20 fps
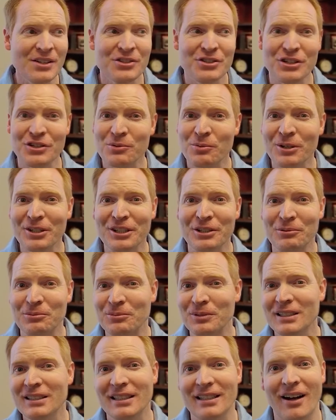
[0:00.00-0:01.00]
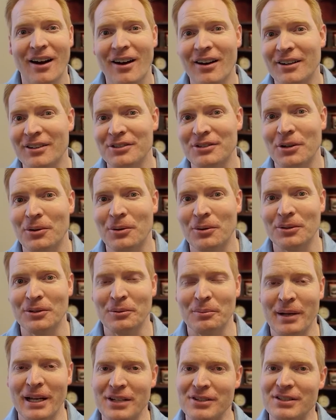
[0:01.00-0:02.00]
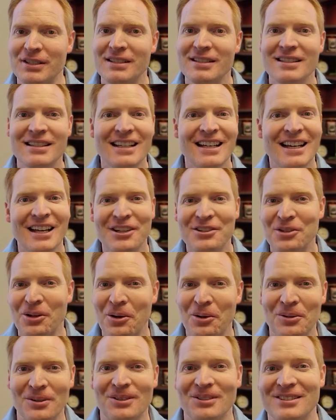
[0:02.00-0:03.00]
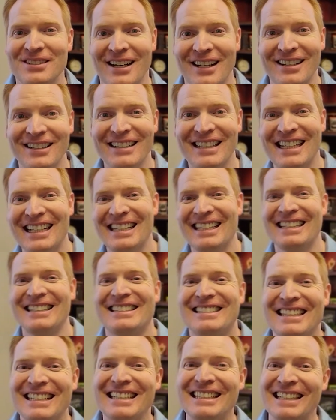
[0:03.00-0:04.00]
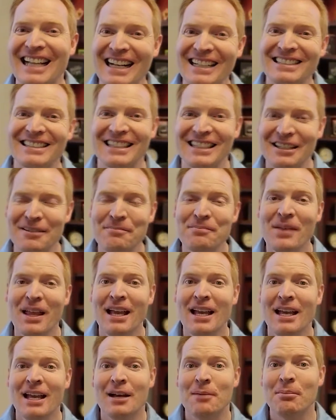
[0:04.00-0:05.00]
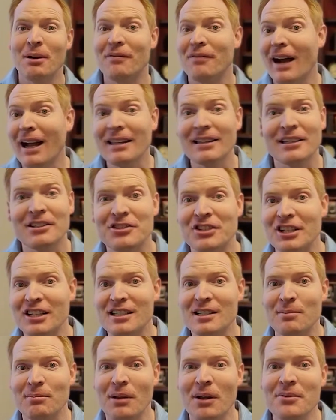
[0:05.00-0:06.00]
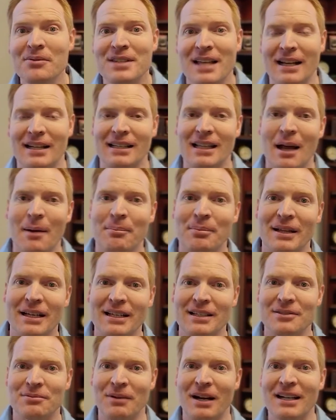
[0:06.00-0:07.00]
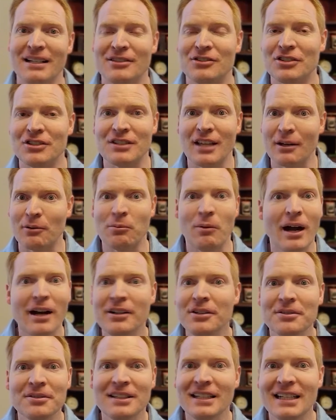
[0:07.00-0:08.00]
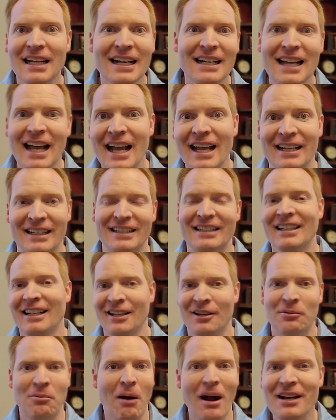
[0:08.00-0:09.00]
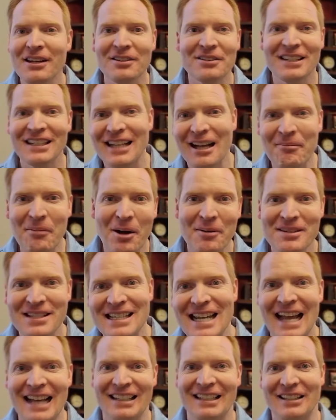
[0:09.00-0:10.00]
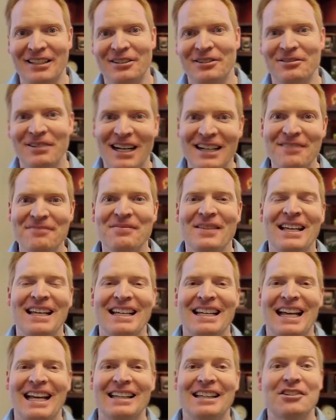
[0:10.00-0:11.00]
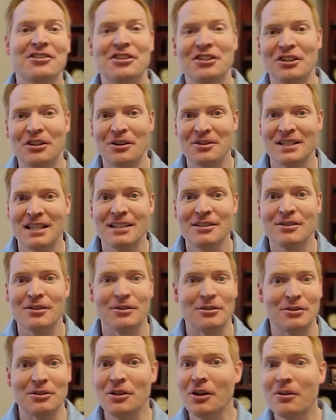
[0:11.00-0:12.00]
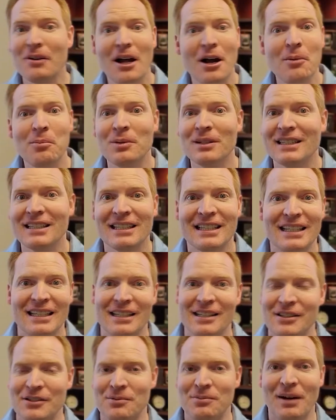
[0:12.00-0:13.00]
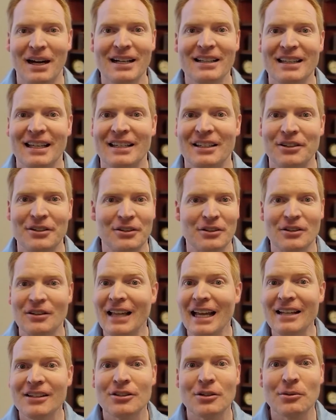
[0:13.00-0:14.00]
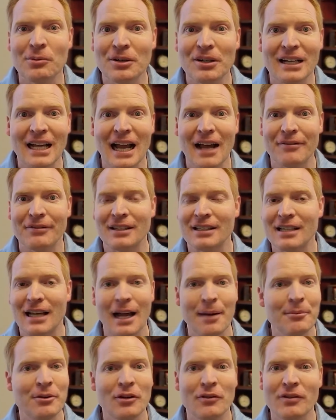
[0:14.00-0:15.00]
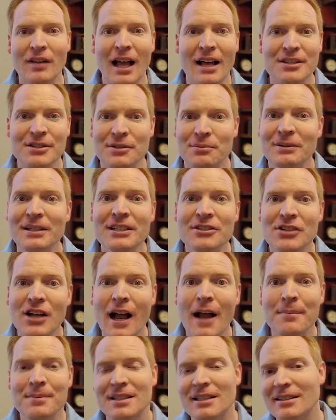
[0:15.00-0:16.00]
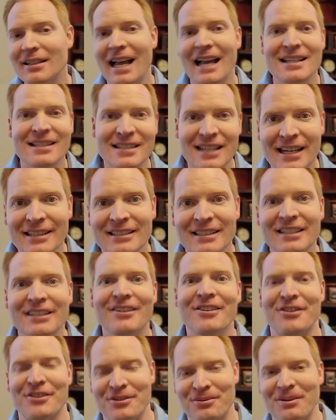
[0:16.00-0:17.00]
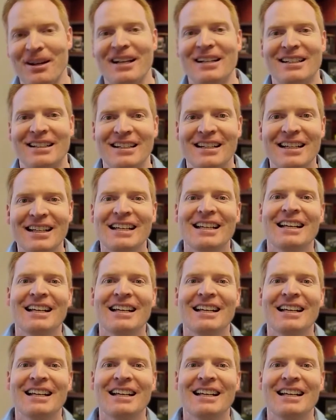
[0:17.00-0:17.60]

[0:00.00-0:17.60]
She's working really hard to hold her patience, to hold her tongue sitting next to him. But finally, she explodes out of that place, right? And she's like, why do you think I nag? Why do you think I'm always nagging you, right? And then she goes into, you don't help with the kids, right? Like you're late to work half the time and you've lost 3 jobs in the last 10 years, right? And